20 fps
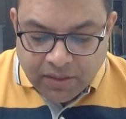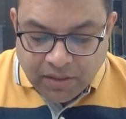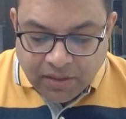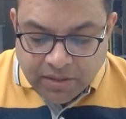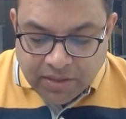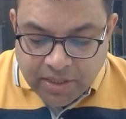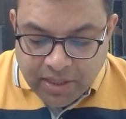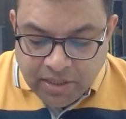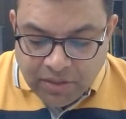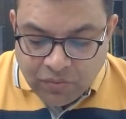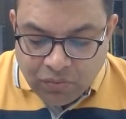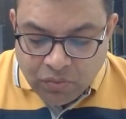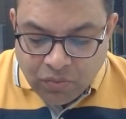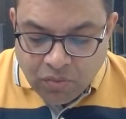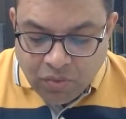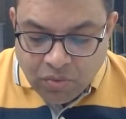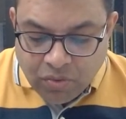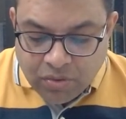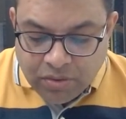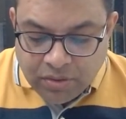A king who
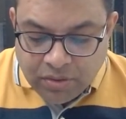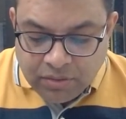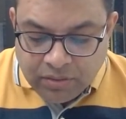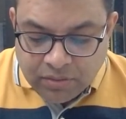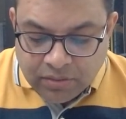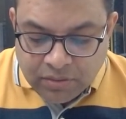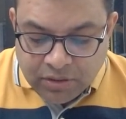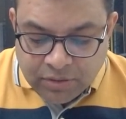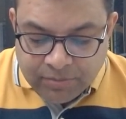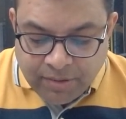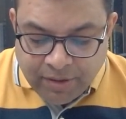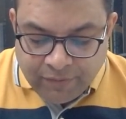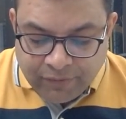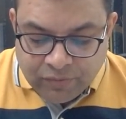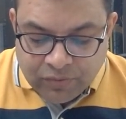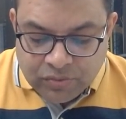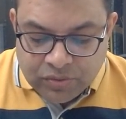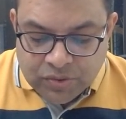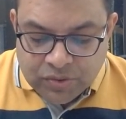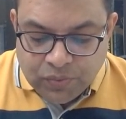conquered the earth by
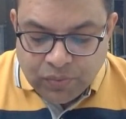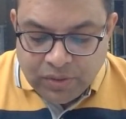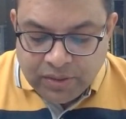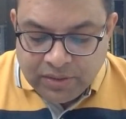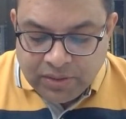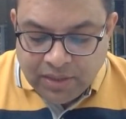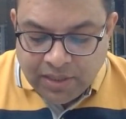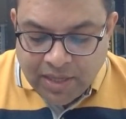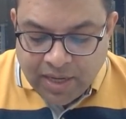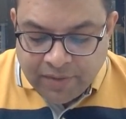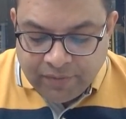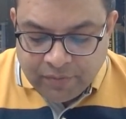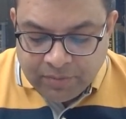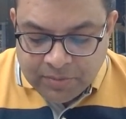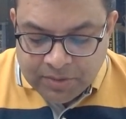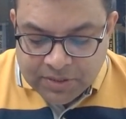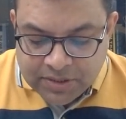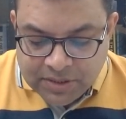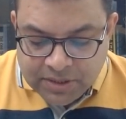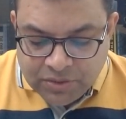force, ruling the land
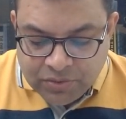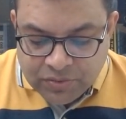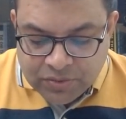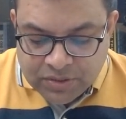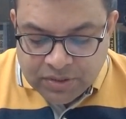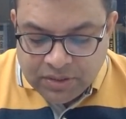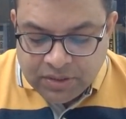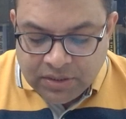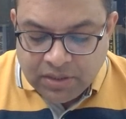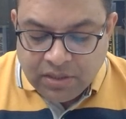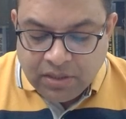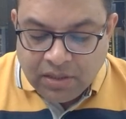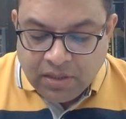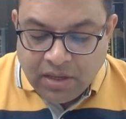from the sea to sea,